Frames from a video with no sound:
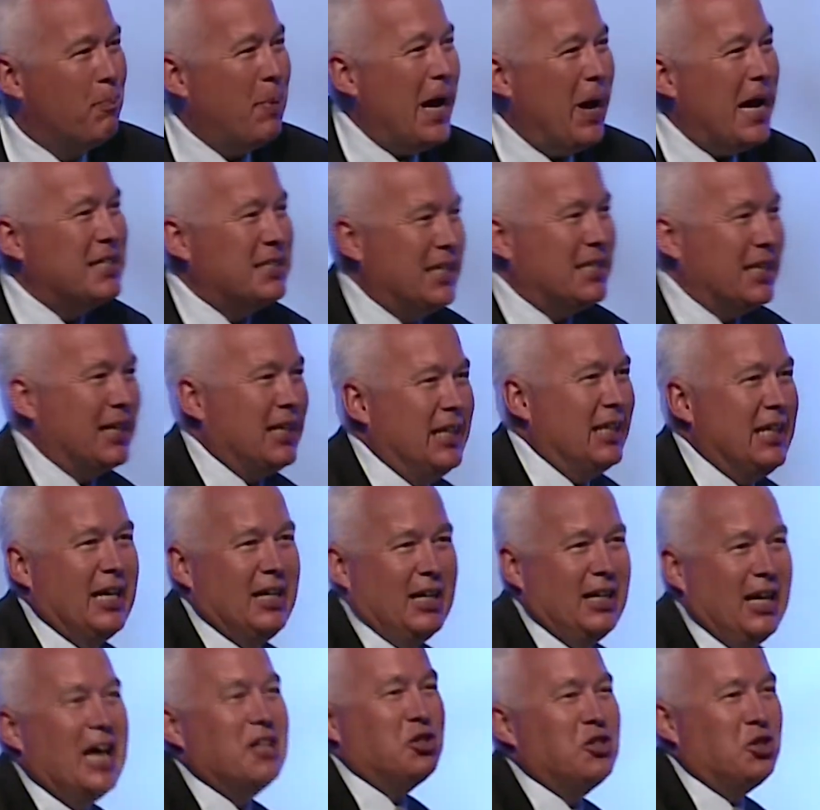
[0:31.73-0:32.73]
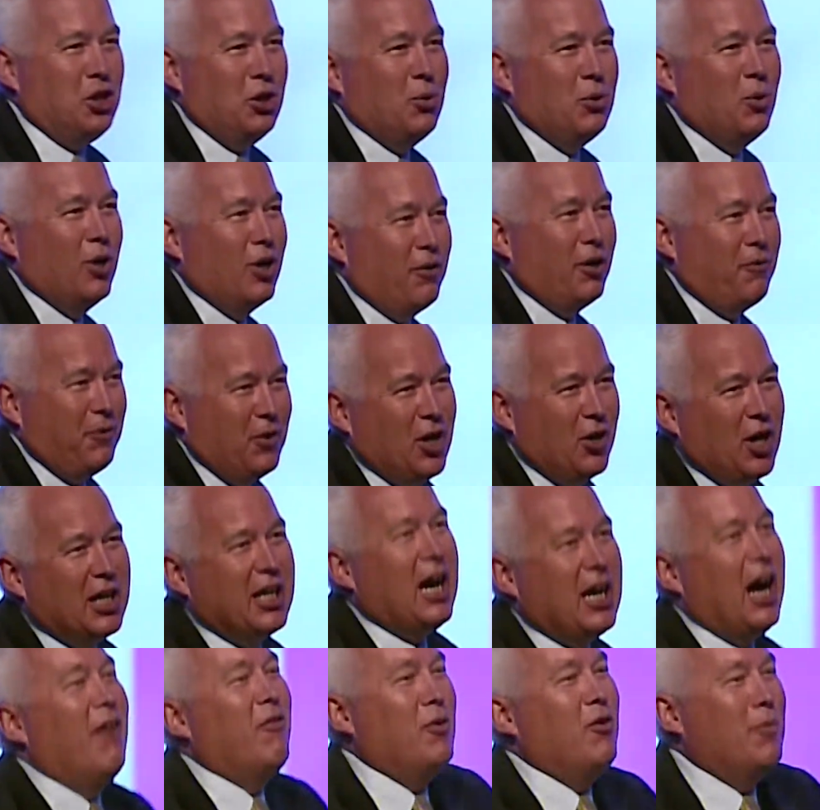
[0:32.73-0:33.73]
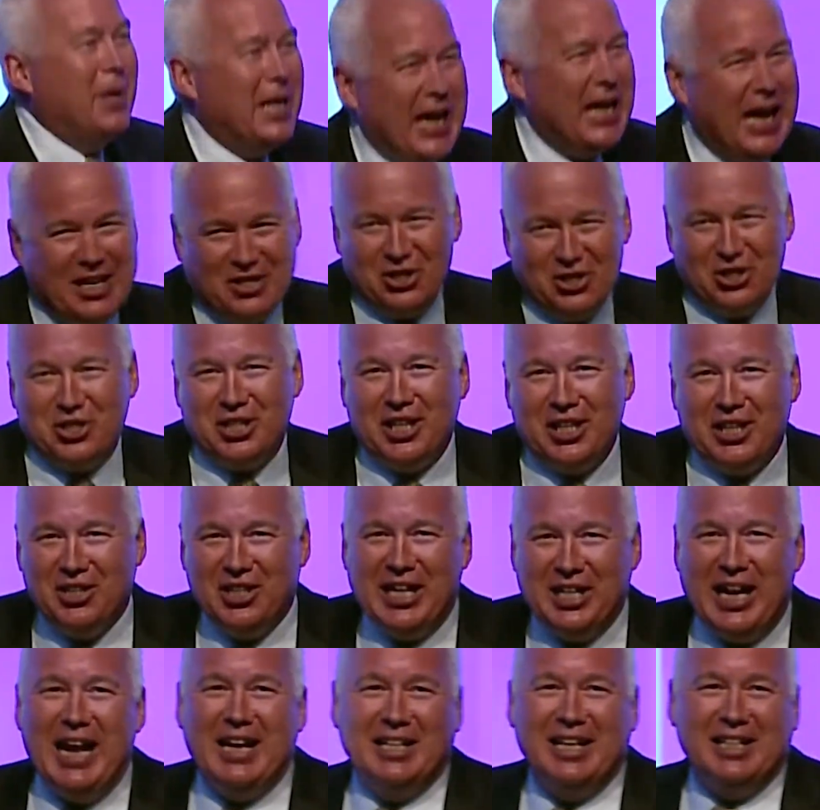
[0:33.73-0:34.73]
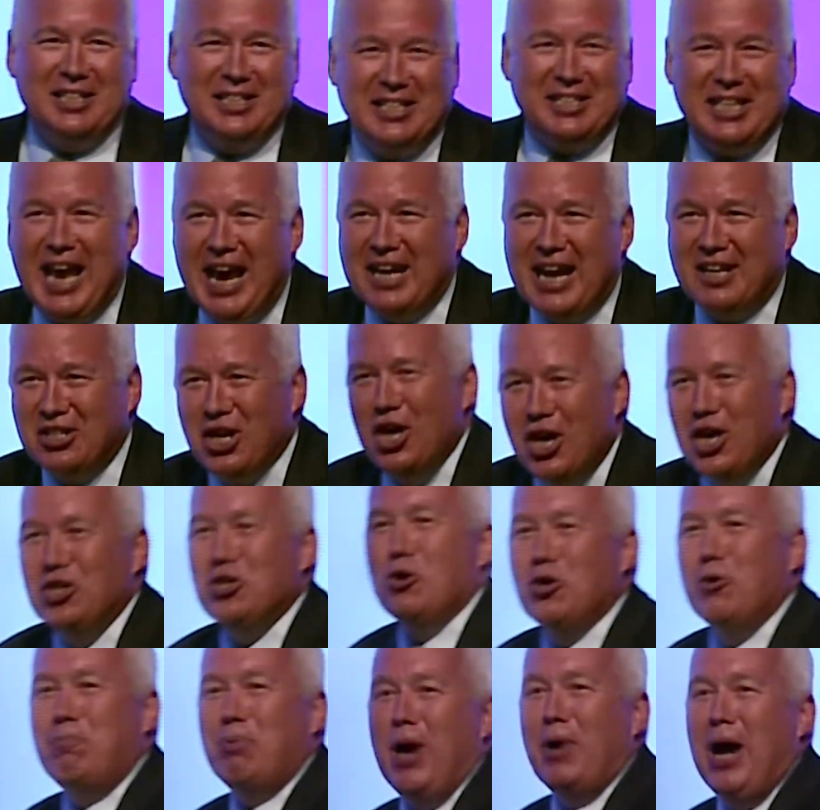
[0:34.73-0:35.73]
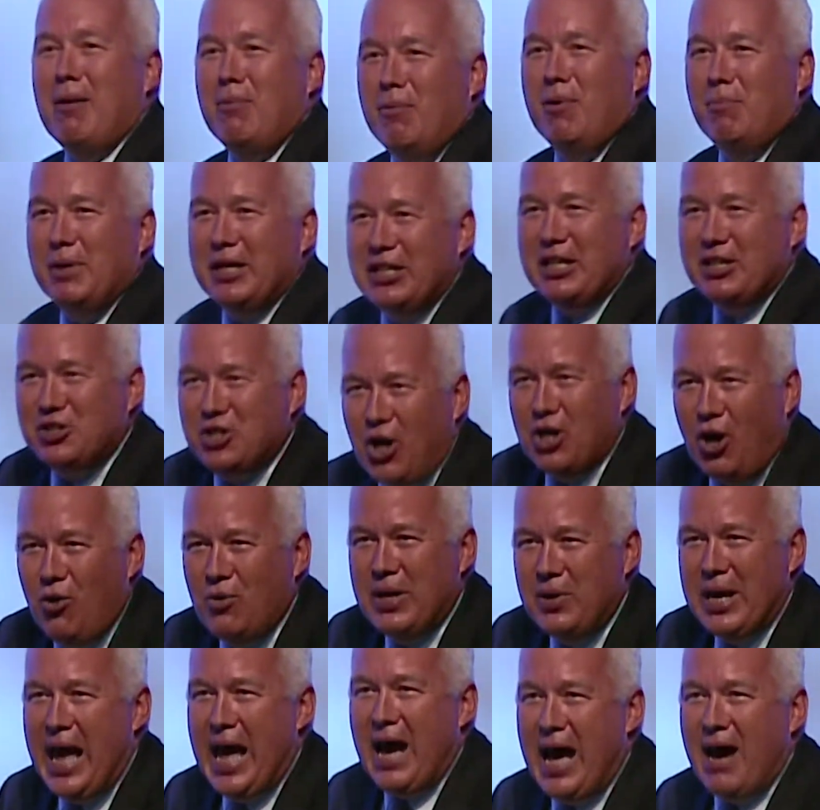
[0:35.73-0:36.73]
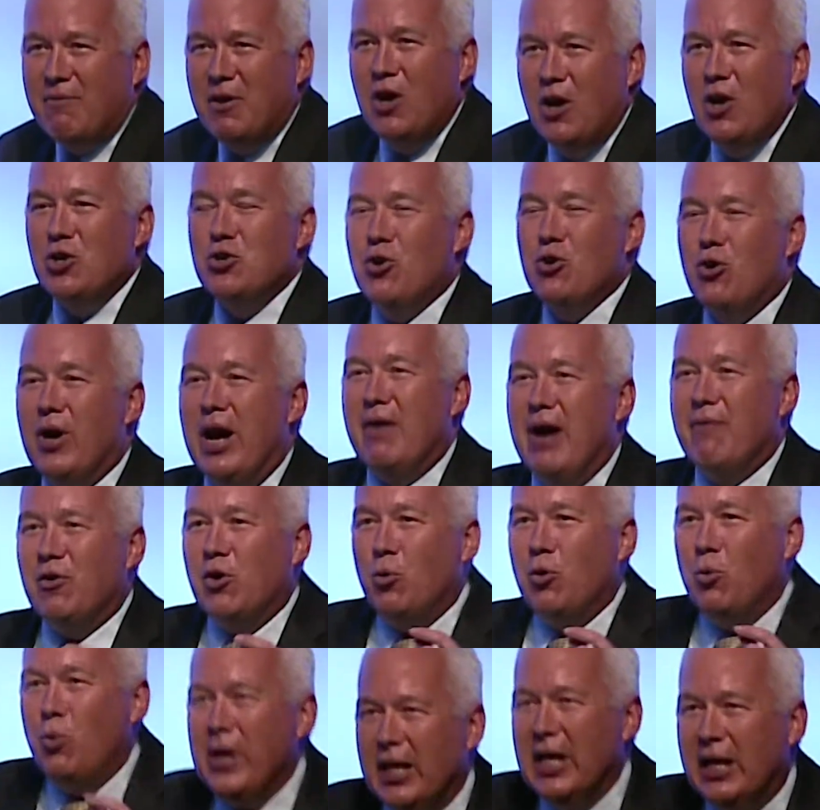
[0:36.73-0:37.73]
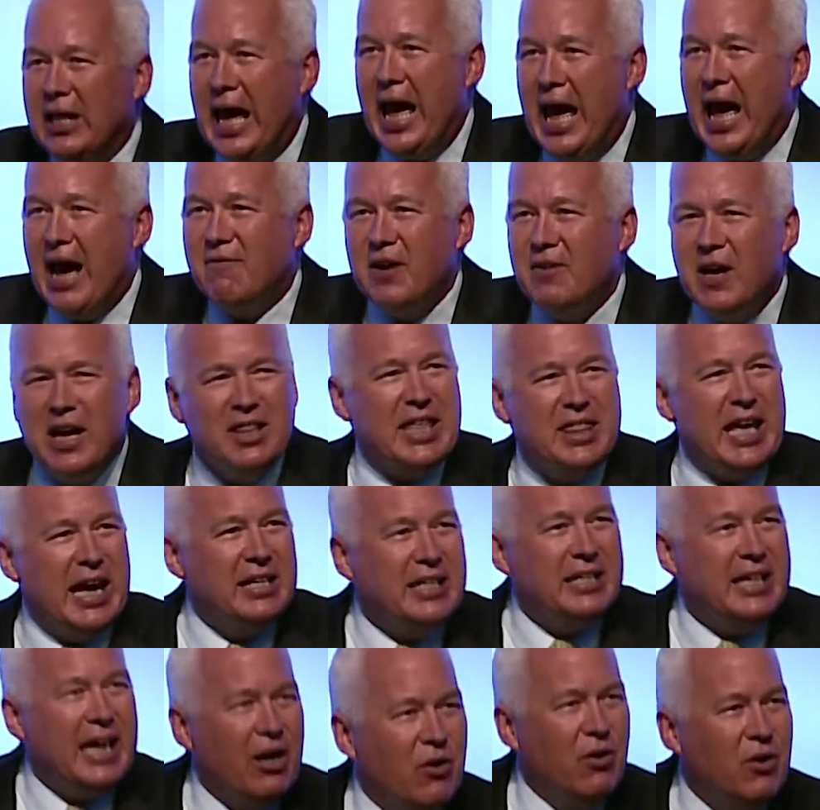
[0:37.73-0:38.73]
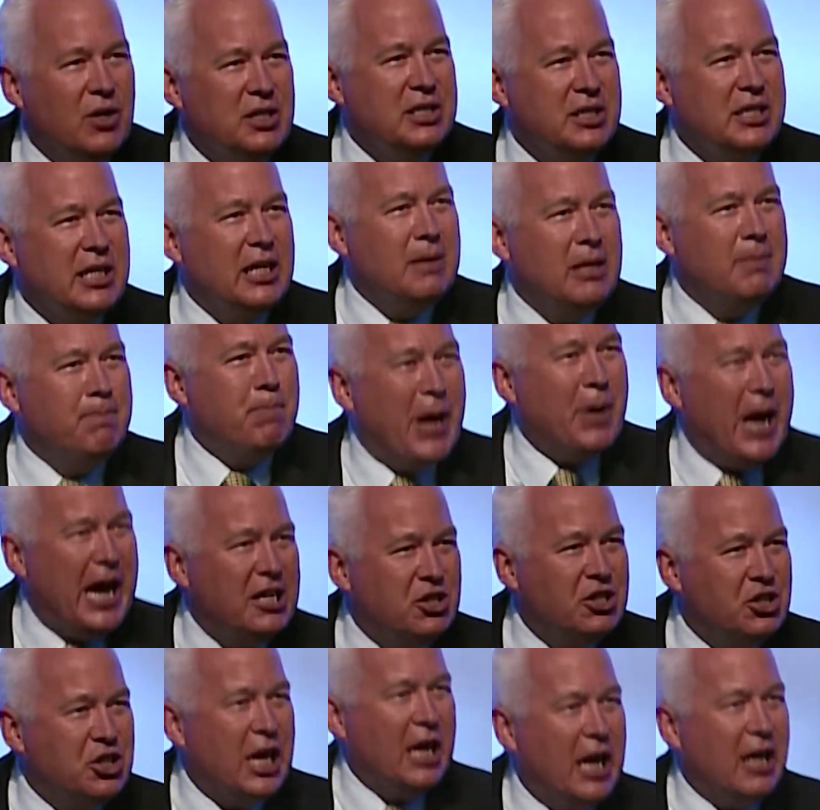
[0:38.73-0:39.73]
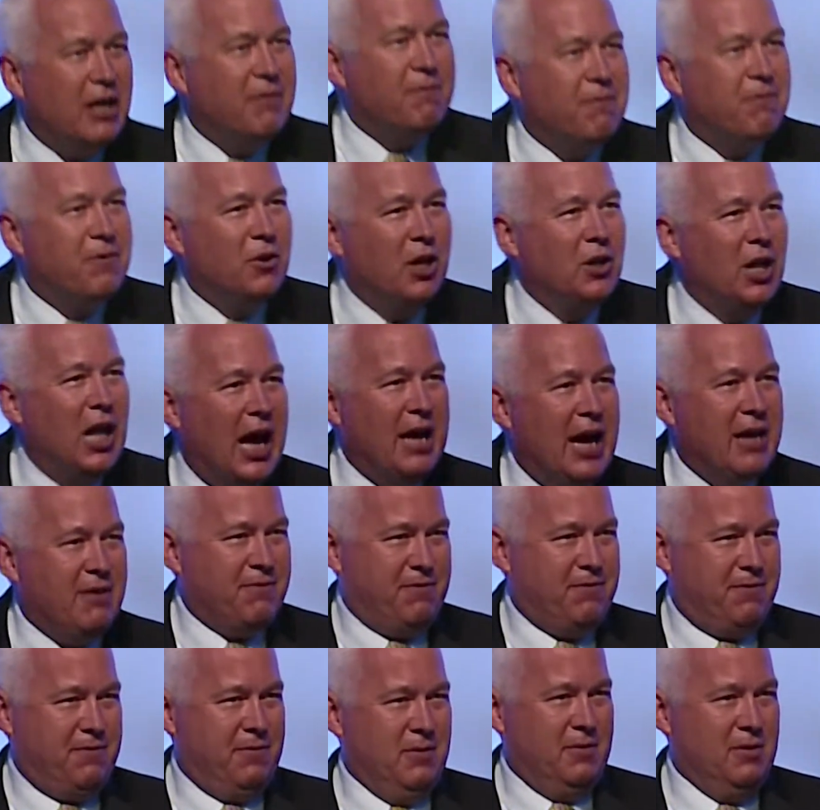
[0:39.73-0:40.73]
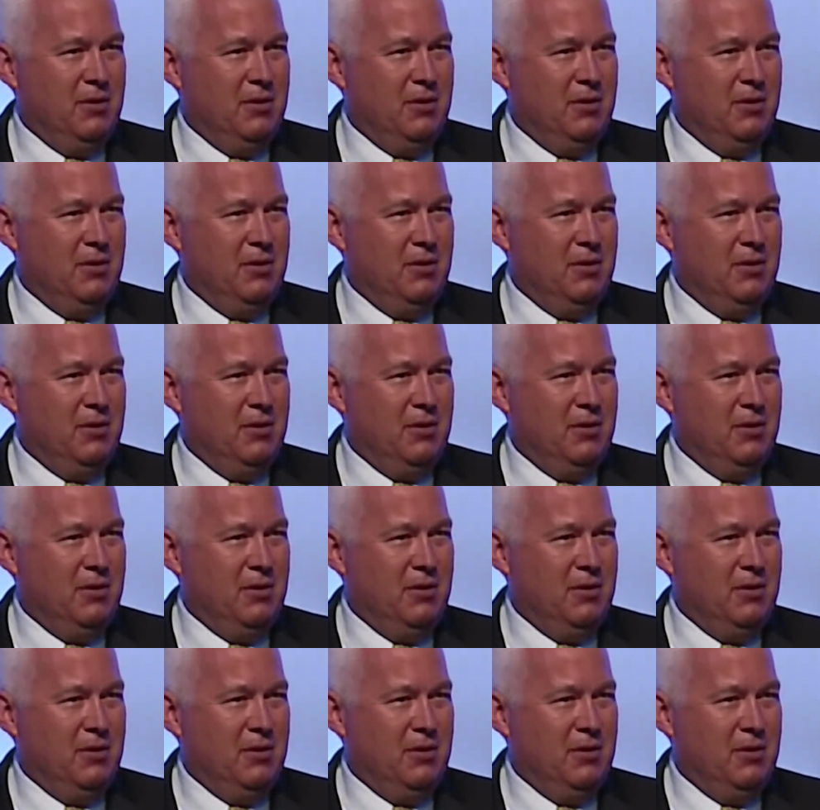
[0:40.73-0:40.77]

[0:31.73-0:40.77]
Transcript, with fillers: basically, unless you work for a government agency in the United States, you probably don't have nor ever will have that guaranteed paycheck for life.